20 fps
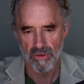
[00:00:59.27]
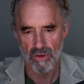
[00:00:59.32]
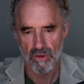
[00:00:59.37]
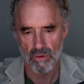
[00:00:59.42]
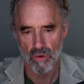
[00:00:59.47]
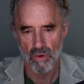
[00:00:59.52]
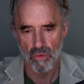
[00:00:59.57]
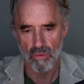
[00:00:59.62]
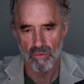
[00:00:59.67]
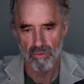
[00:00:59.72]
your
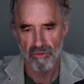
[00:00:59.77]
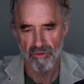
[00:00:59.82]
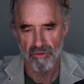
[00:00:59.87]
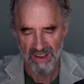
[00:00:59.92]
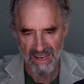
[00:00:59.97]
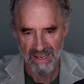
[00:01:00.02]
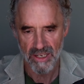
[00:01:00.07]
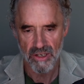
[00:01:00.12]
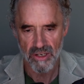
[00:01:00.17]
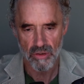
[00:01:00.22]
own
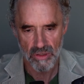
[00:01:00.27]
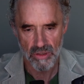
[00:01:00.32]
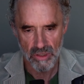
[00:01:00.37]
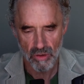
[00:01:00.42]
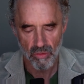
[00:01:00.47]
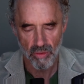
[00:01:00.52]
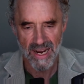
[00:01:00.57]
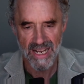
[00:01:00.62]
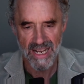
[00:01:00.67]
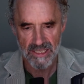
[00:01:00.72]
failure to
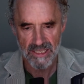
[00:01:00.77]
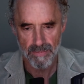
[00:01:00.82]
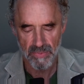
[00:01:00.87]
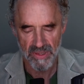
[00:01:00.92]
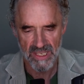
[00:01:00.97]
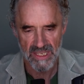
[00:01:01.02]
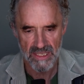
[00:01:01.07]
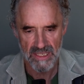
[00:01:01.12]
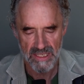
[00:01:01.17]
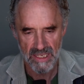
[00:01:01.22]
grasp
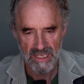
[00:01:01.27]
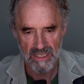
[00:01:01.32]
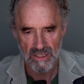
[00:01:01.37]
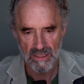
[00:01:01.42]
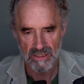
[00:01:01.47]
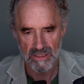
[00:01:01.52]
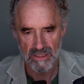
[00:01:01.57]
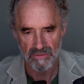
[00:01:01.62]
the essentials